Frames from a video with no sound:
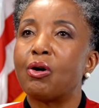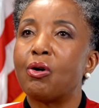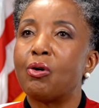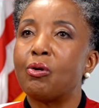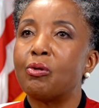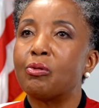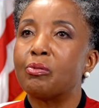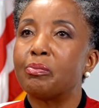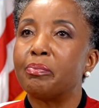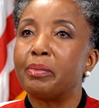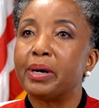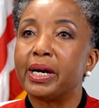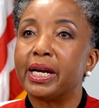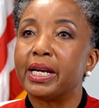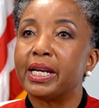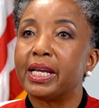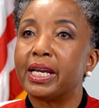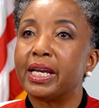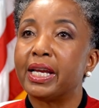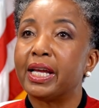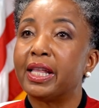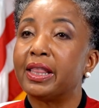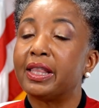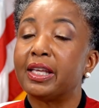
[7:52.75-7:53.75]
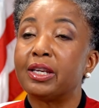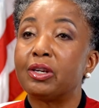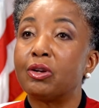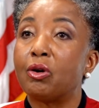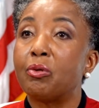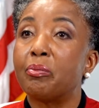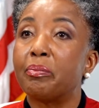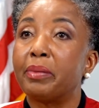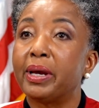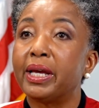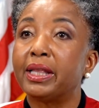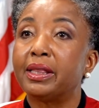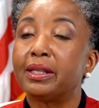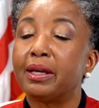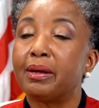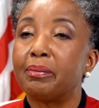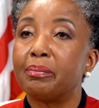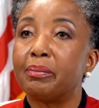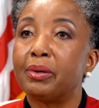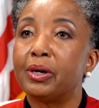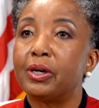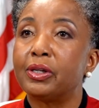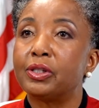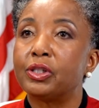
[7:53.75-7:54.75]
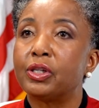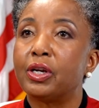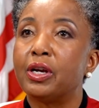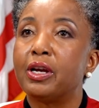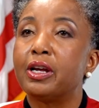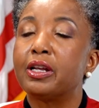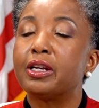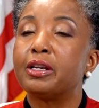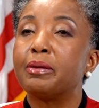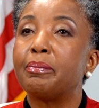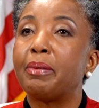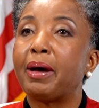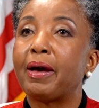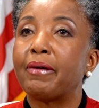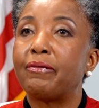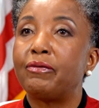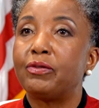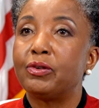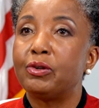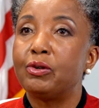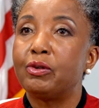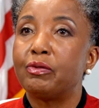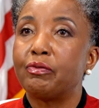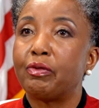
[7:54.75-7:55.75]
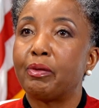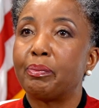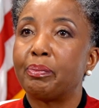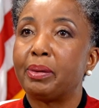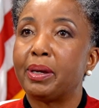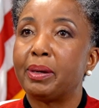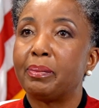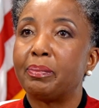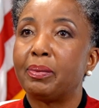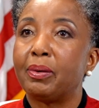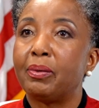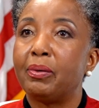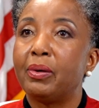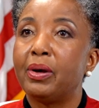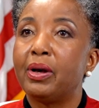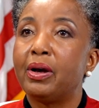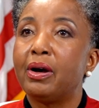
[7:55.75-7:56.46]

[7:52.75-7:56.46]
own money and they don't make that much to buy food for people